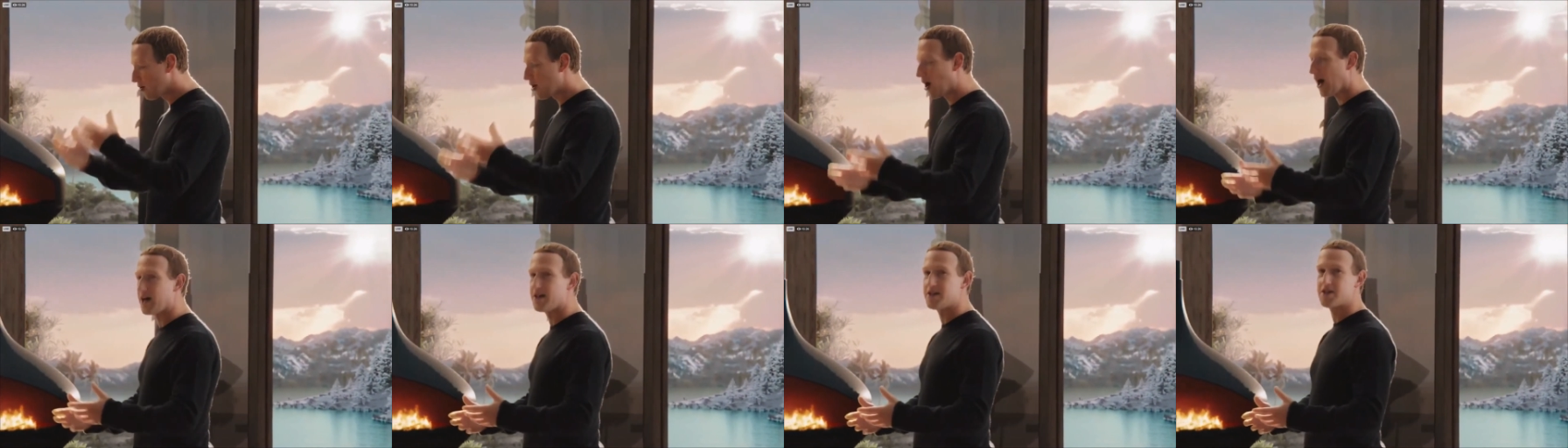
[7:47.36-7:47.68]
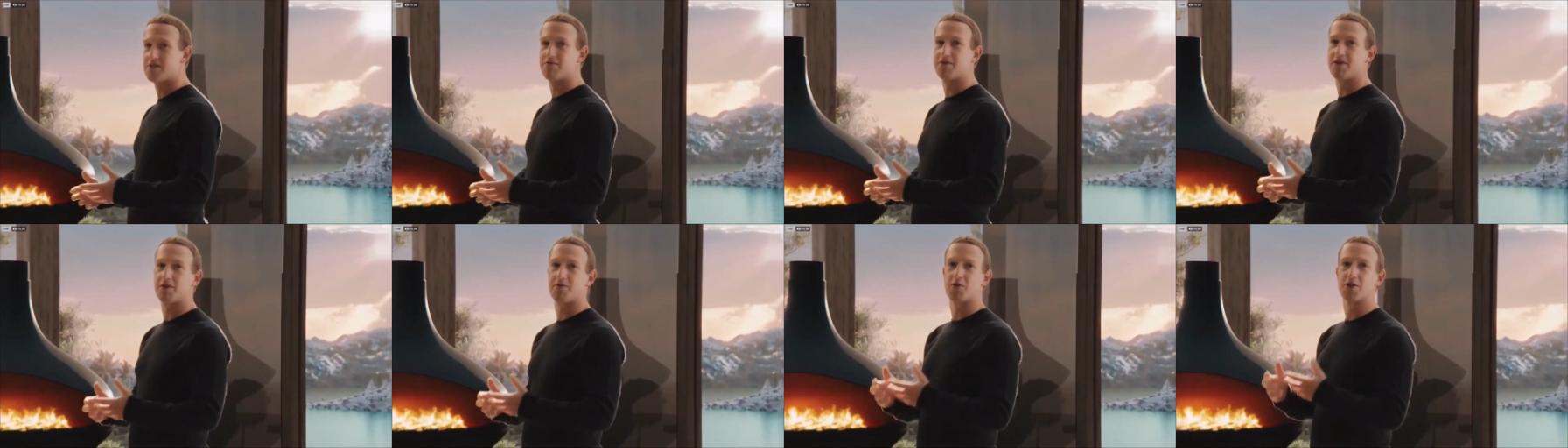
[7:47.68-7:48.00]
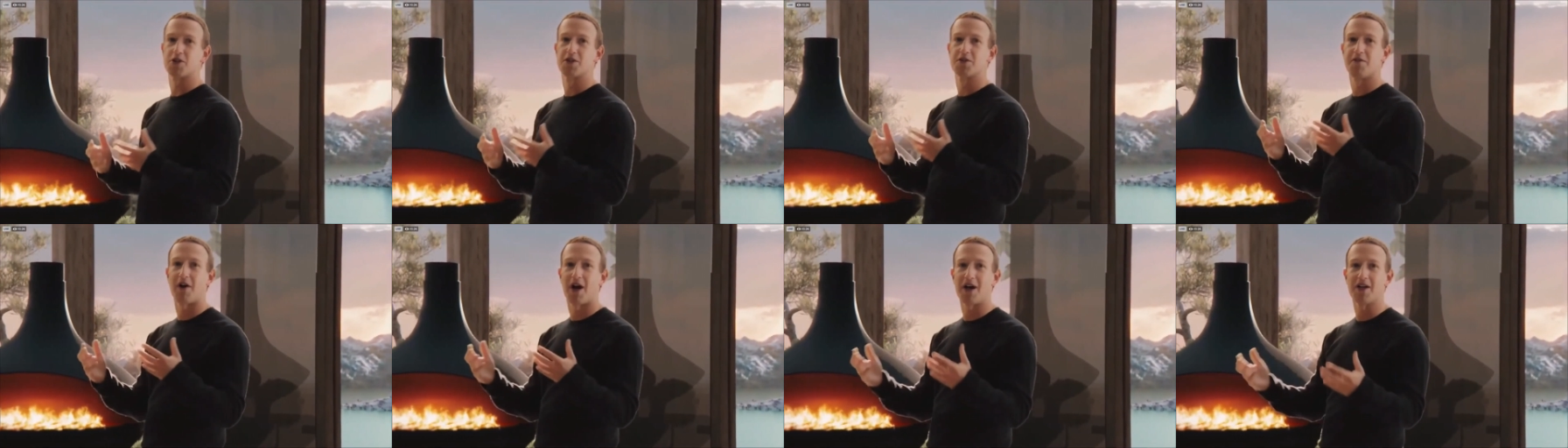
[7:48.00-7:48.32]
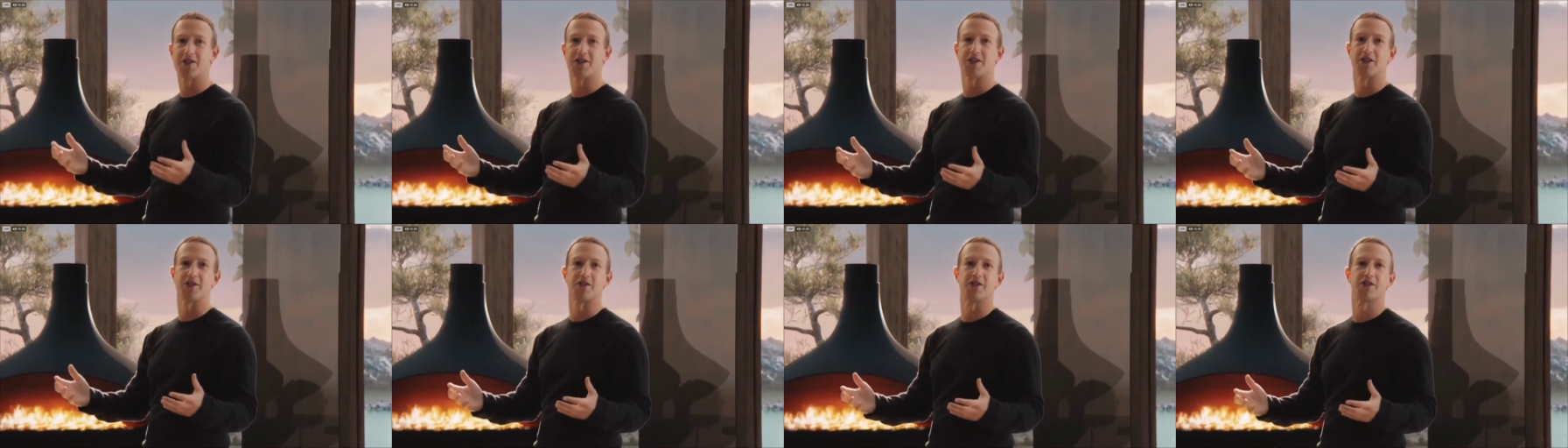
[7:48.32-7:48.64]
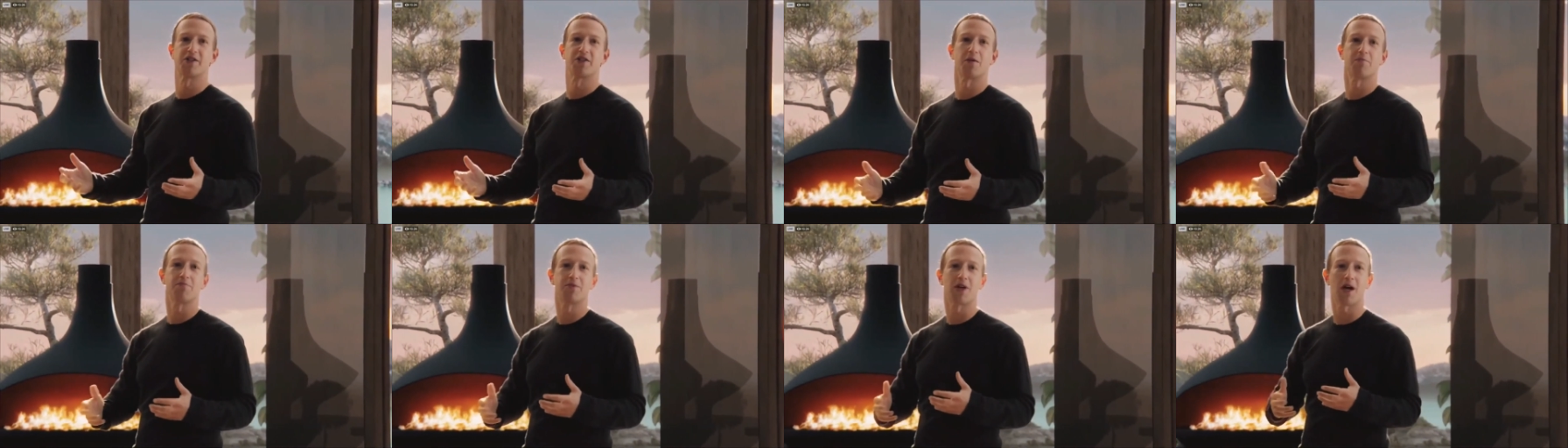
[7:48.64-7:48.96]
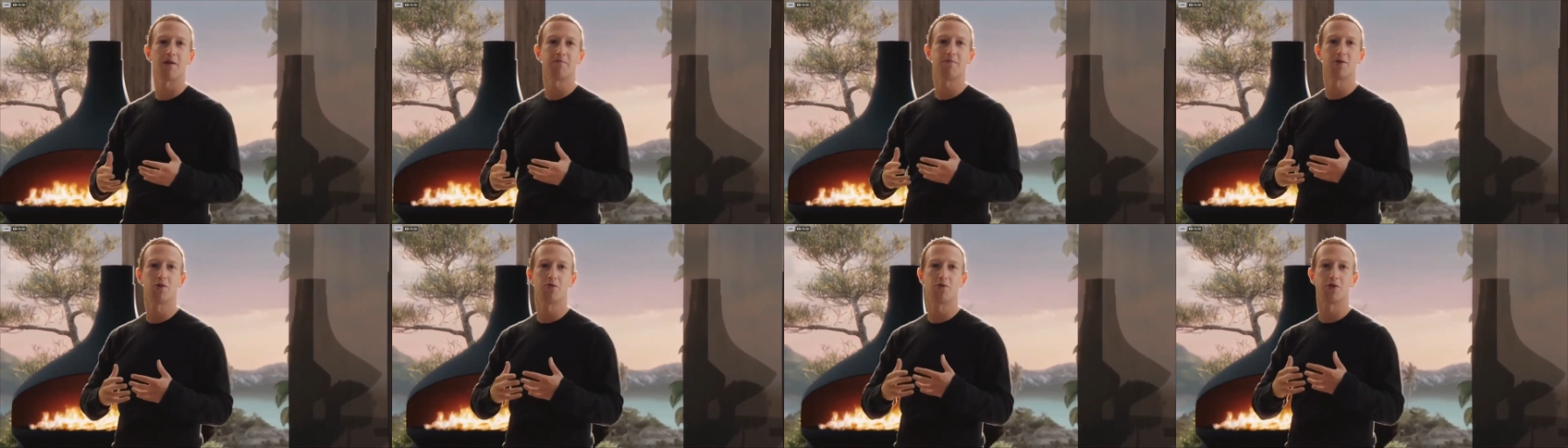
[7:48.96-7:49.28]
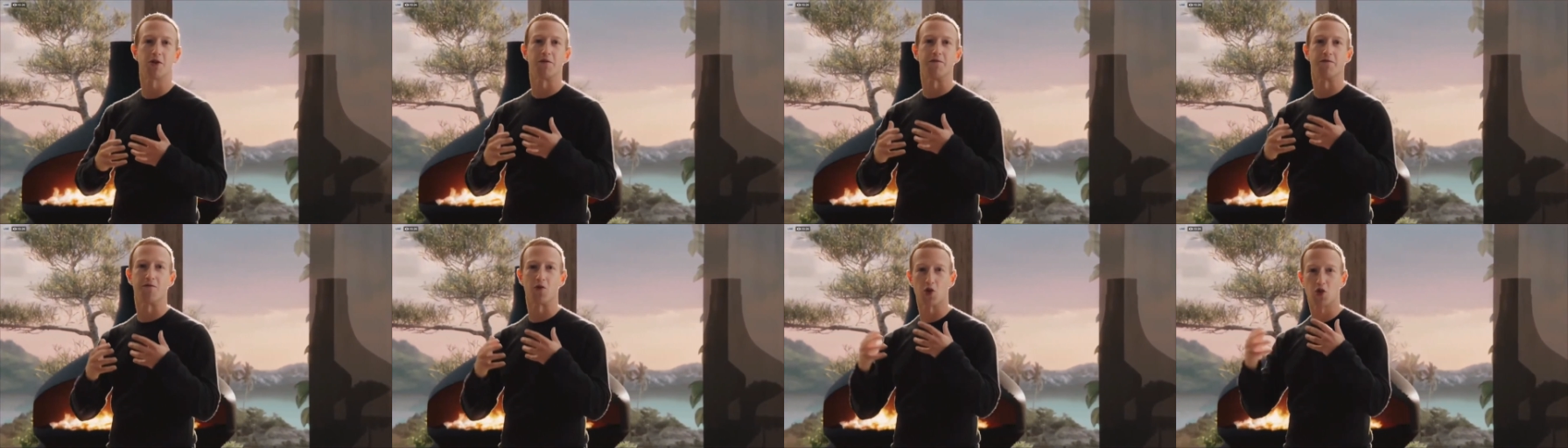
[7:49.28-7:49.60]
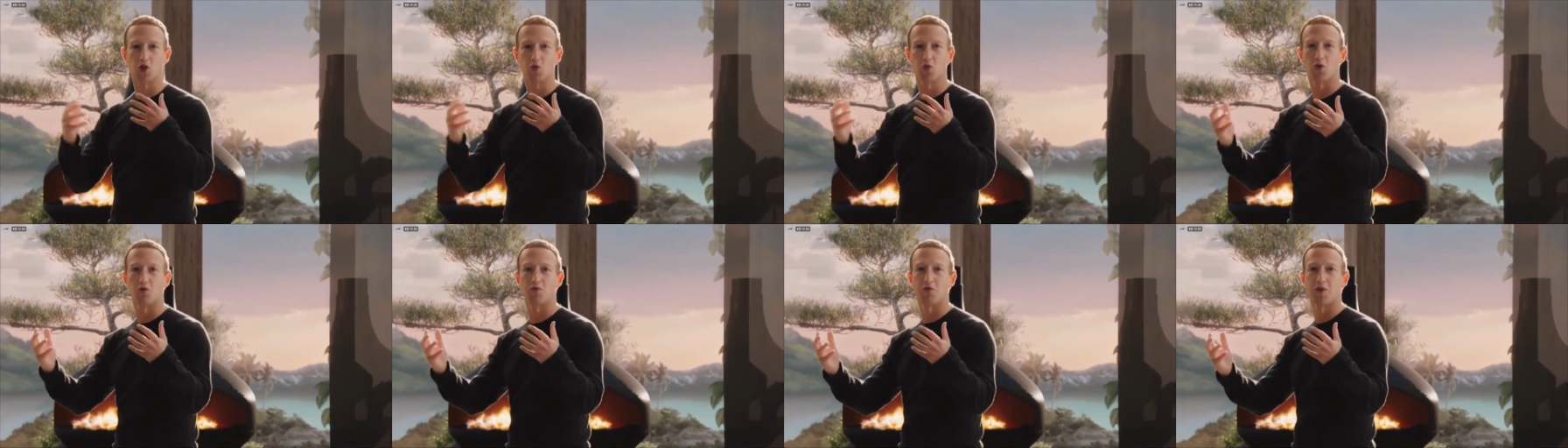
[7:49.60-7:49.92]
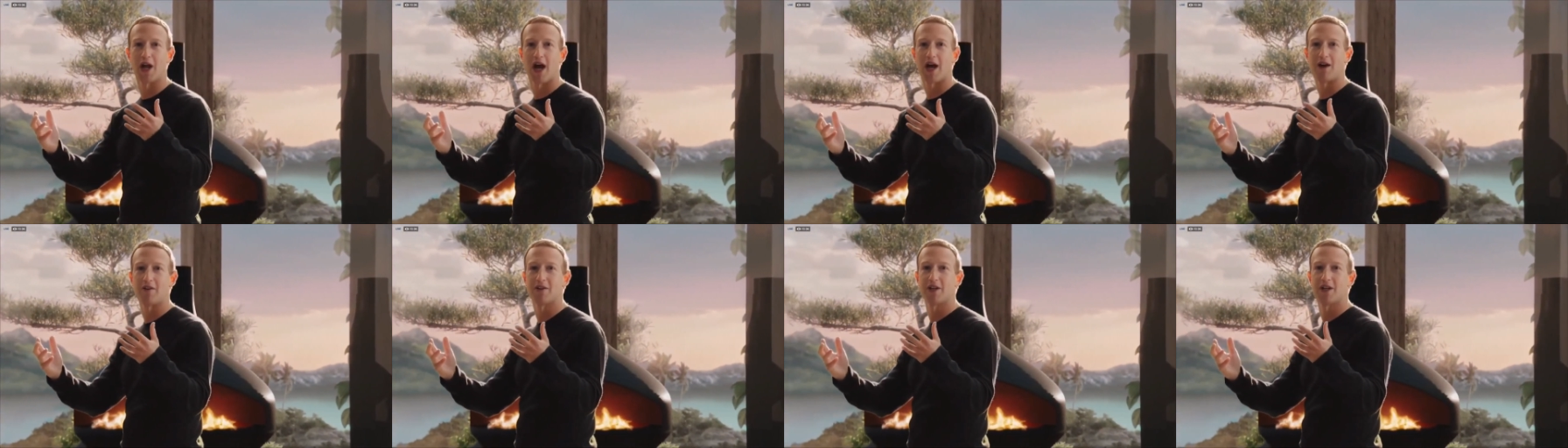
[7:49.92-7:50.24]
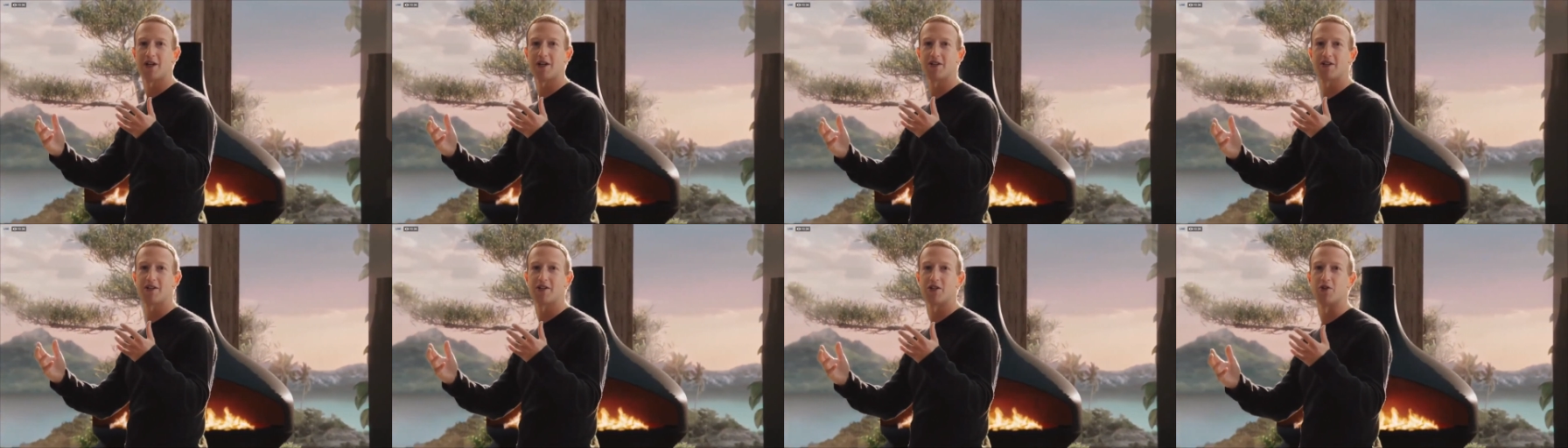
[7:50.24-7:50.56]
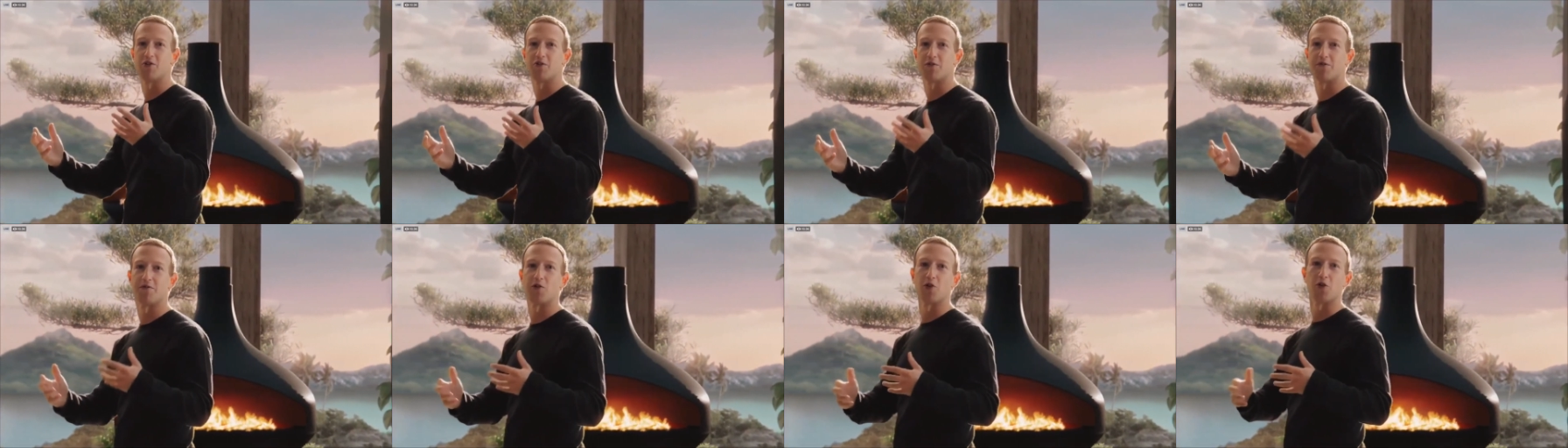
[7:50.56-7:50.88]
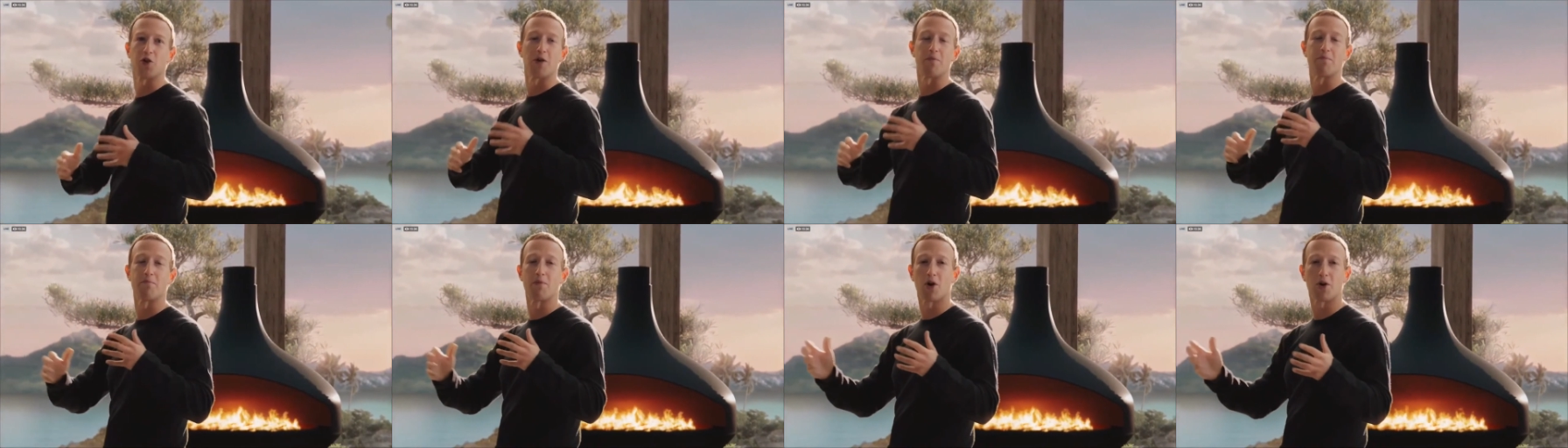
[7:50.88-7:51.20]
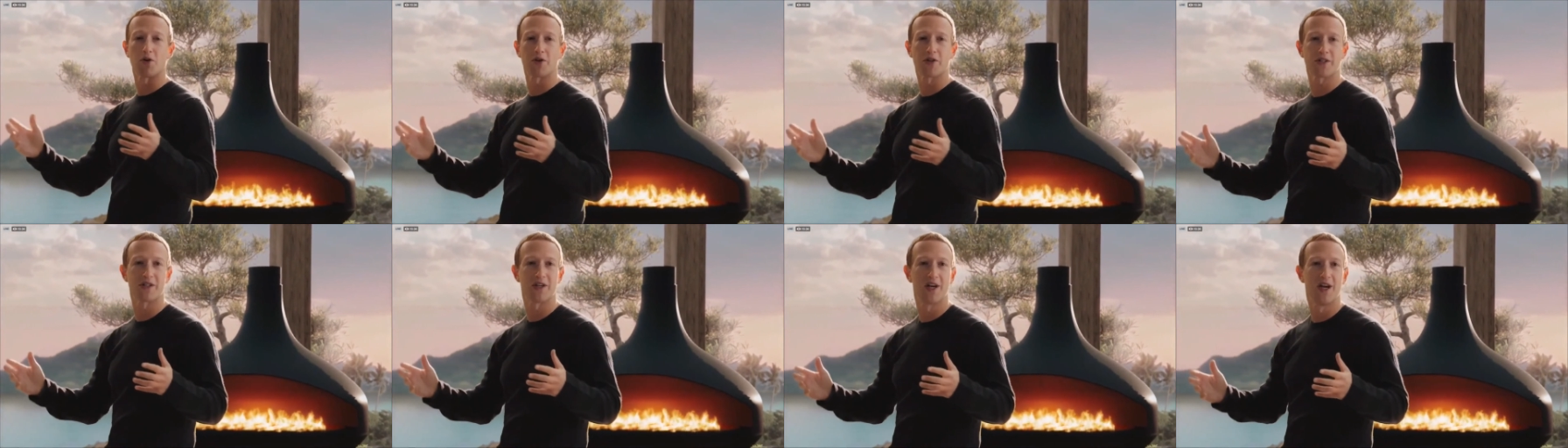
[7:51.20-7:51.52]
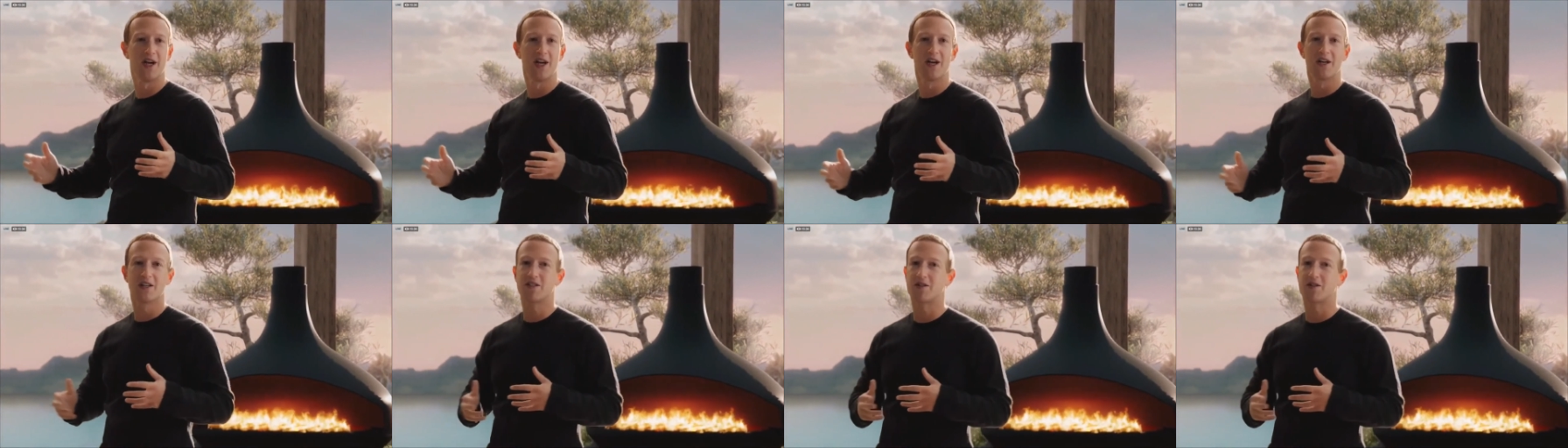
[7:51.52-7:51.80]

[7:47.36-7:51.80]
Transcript: all kinds of different devices, sometimes using virtual reality so you're fully immersed,